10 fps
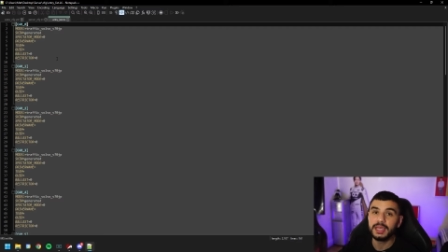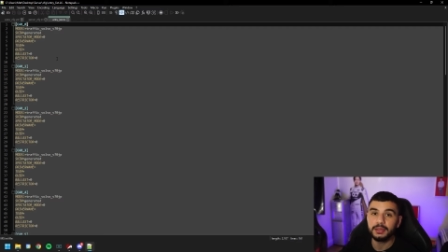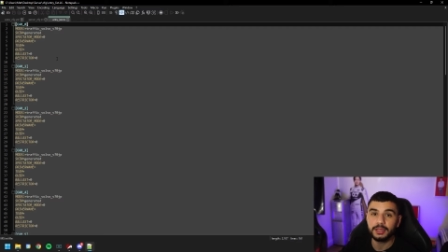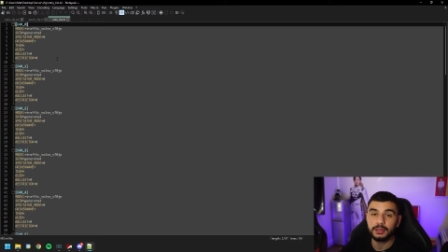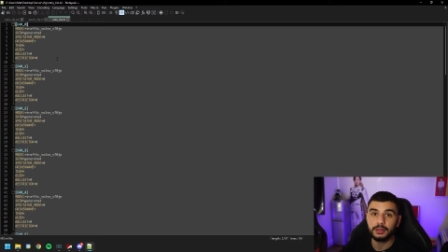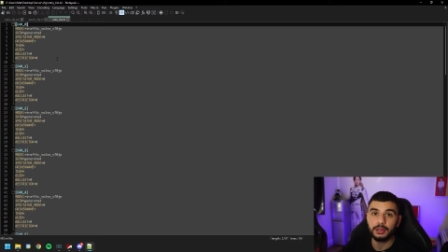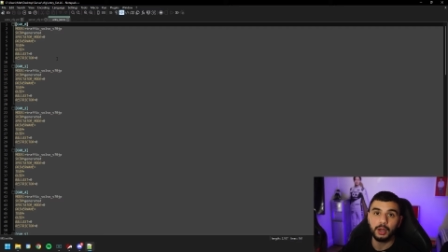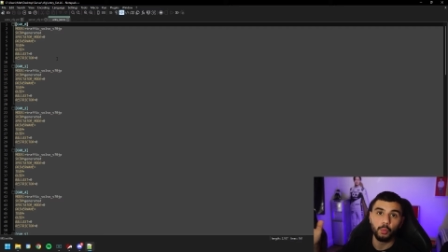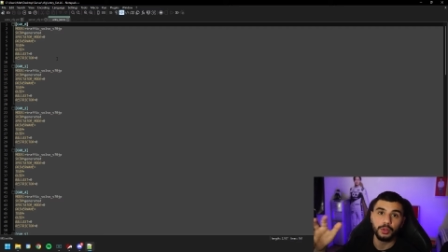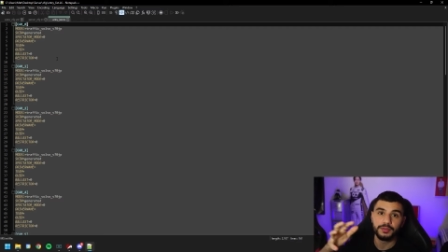AI car
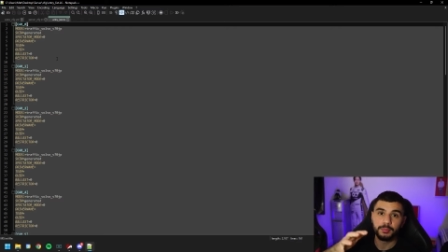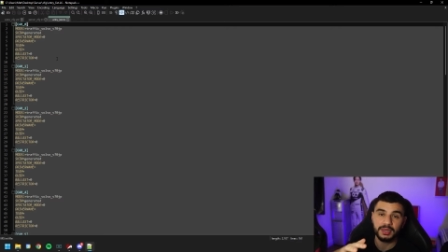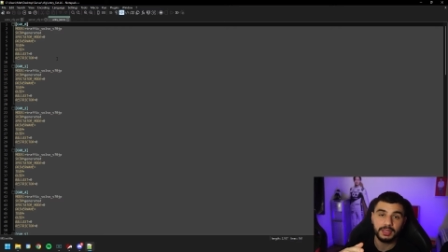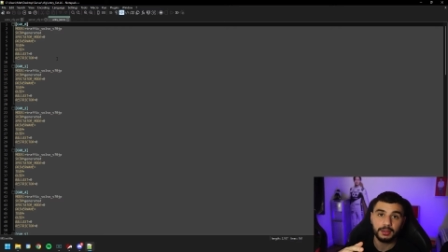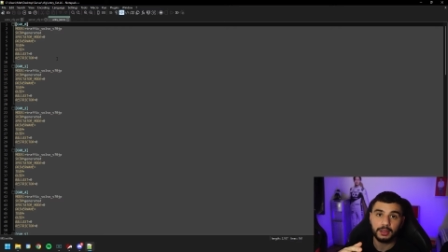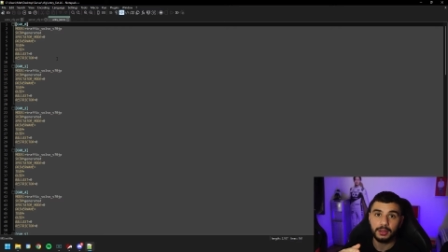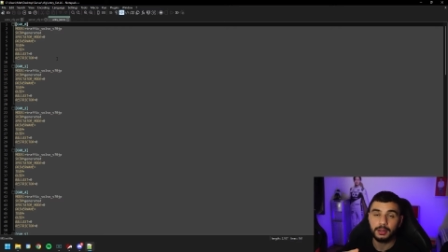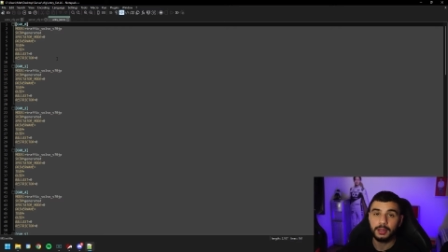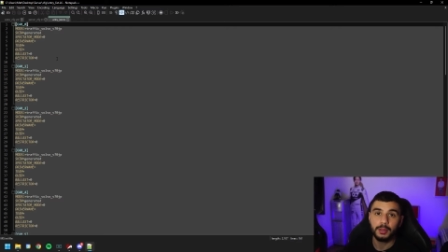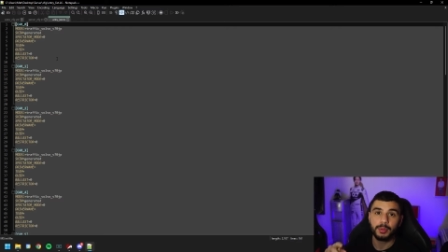and what's a player
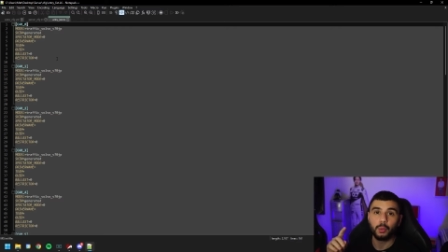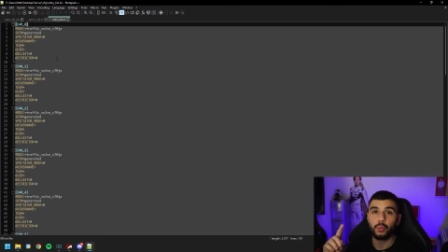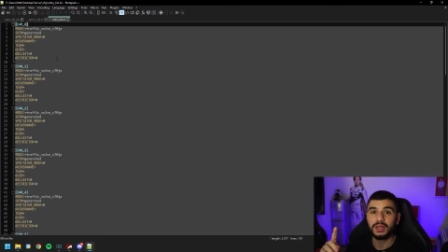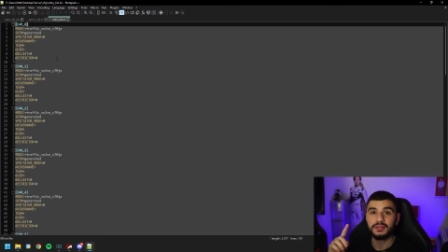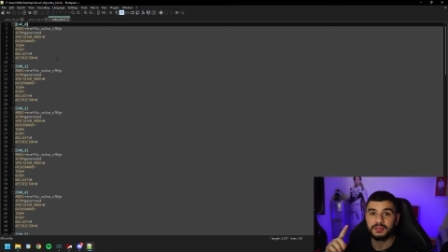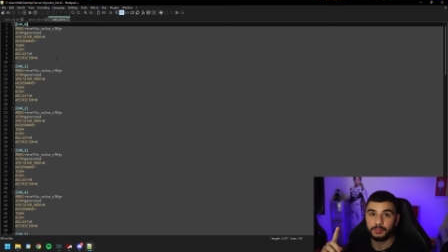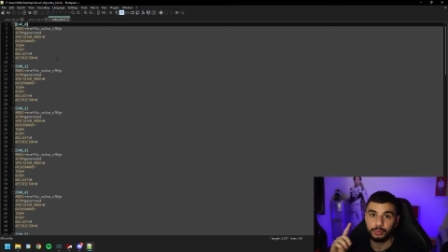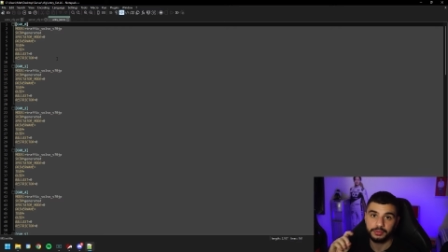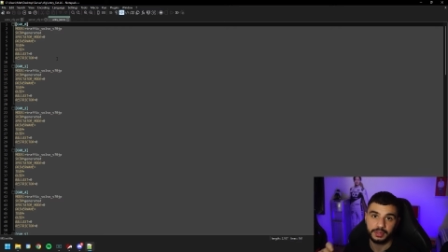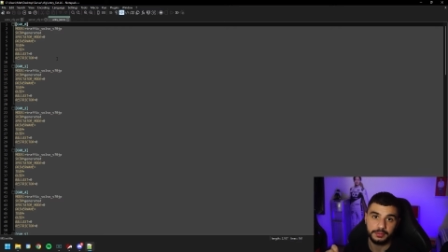car by one
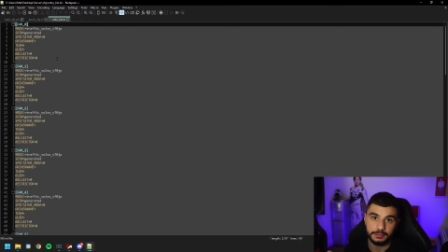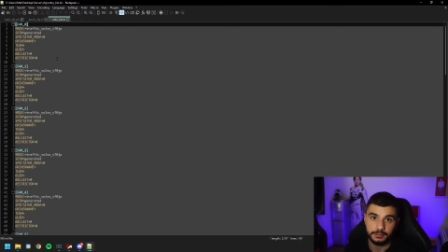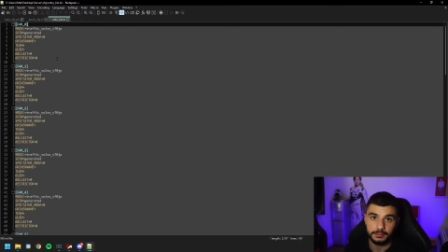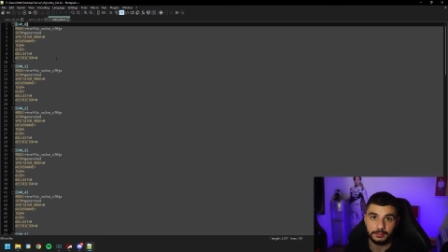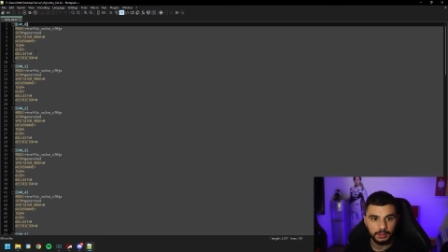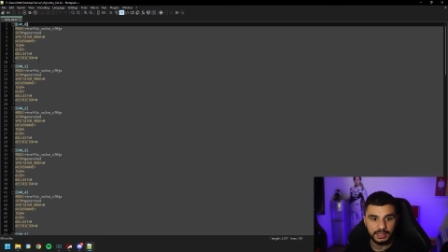simple sentence.